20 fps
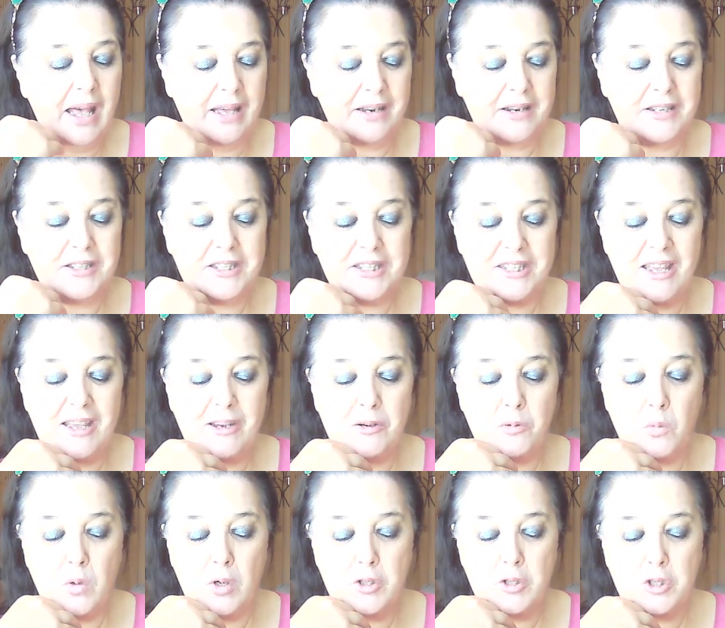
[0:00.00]
It is saying
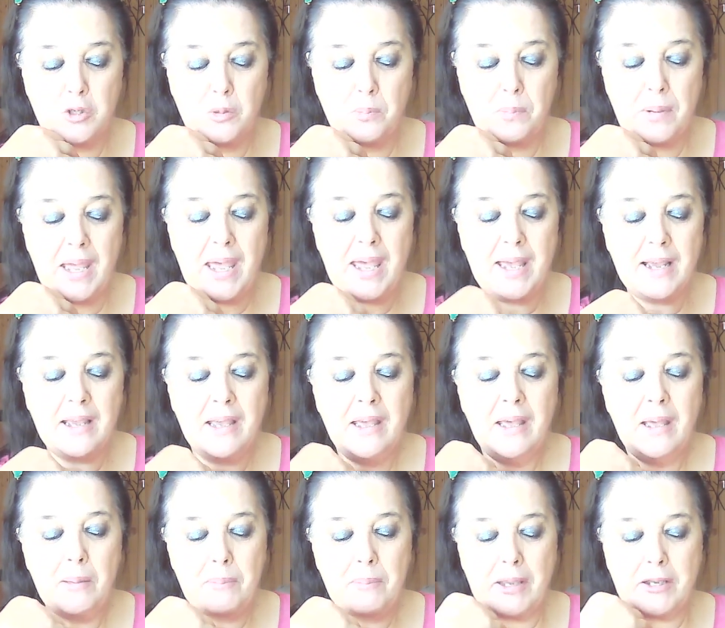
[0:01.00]
watch your back,
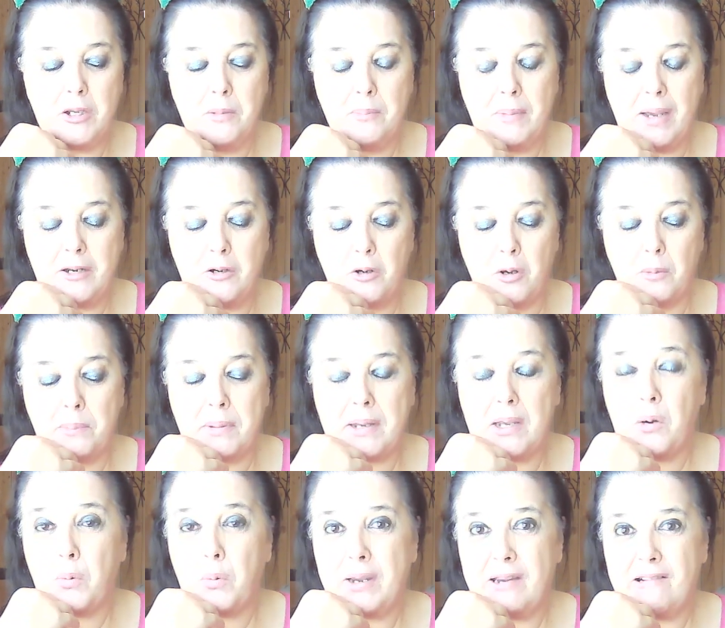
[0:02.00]
but you may not be
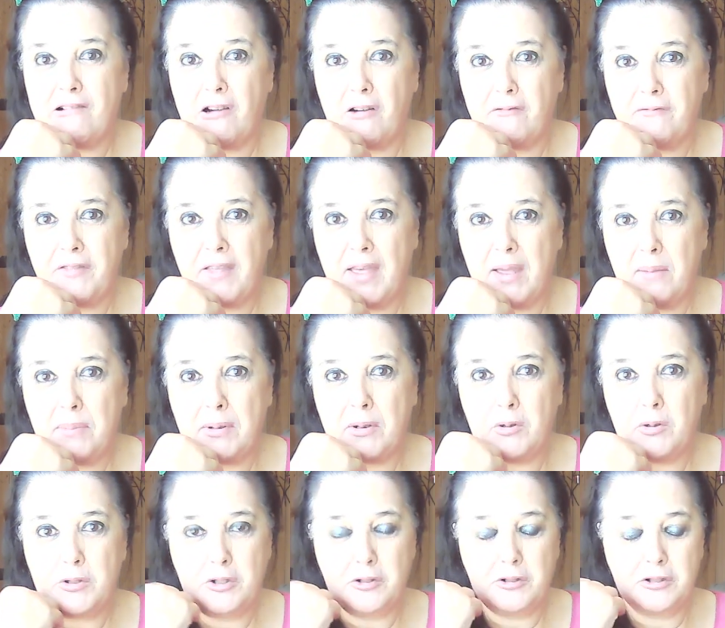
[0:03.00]
aware of that
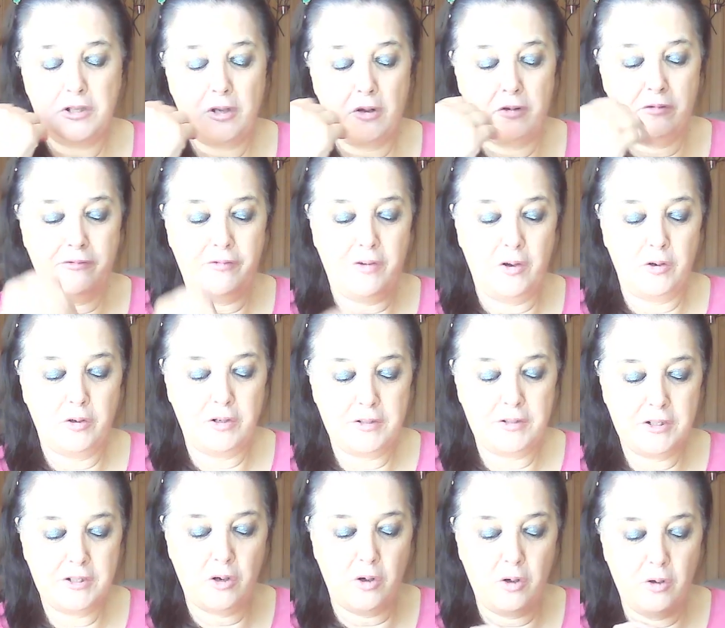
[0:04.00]
because you're so
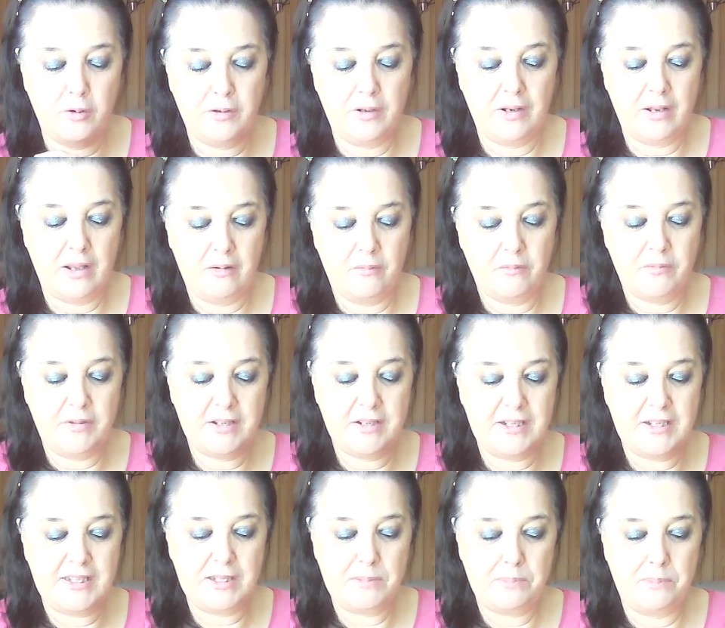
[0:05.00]
focused on
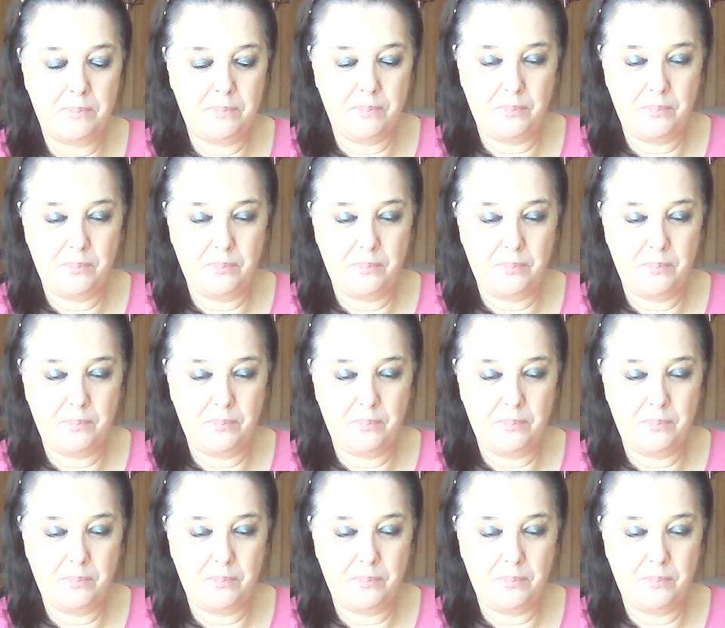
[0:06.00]
these